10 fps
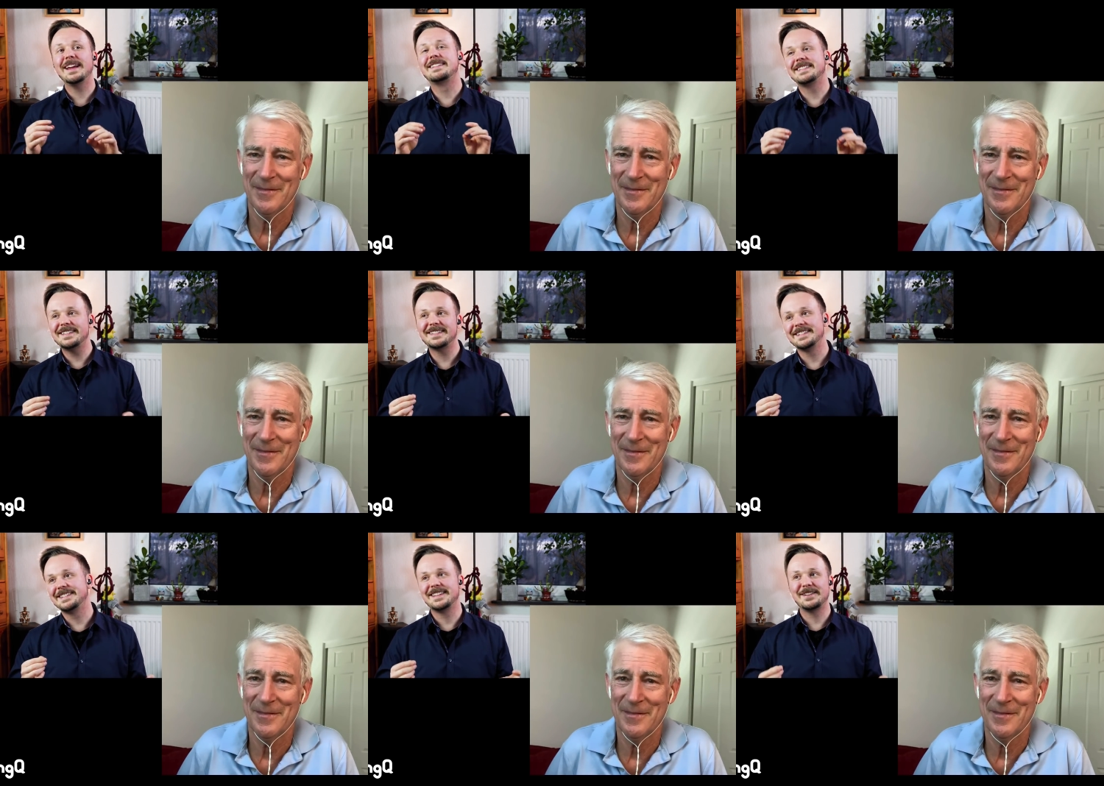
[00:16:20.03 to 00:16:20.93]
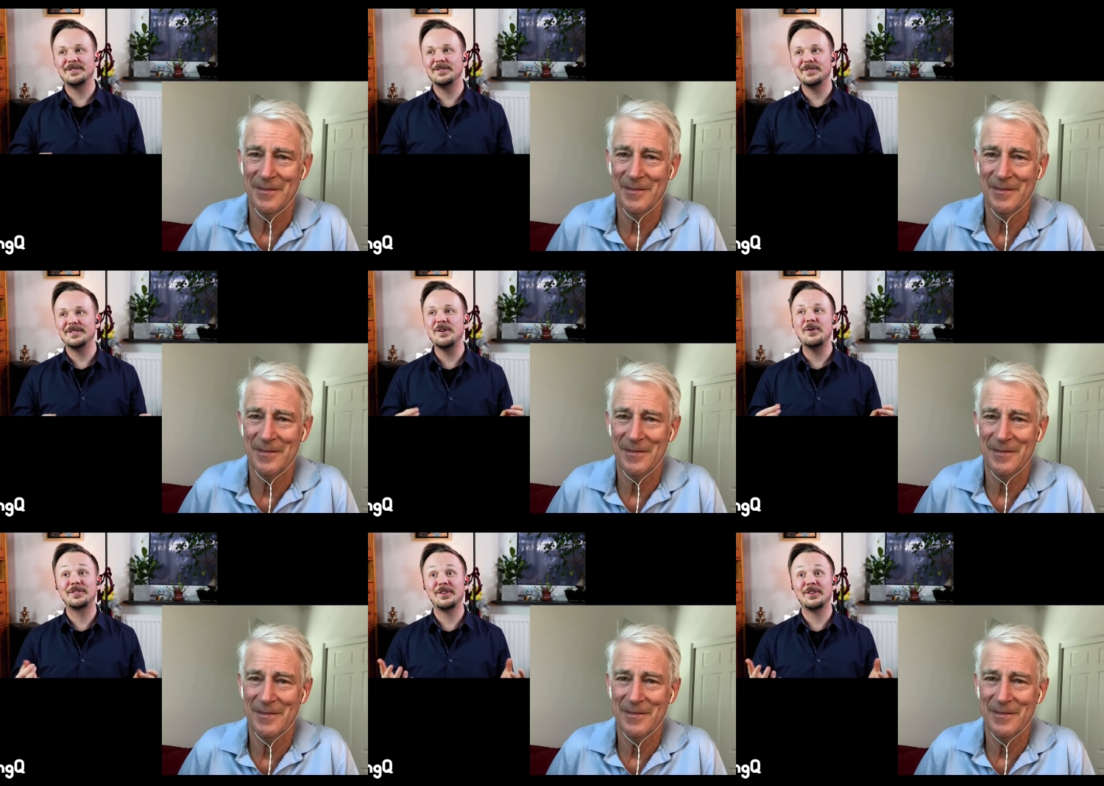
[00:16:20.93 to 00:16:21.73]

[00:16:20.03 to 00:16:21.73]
Speaker 1: existence that you know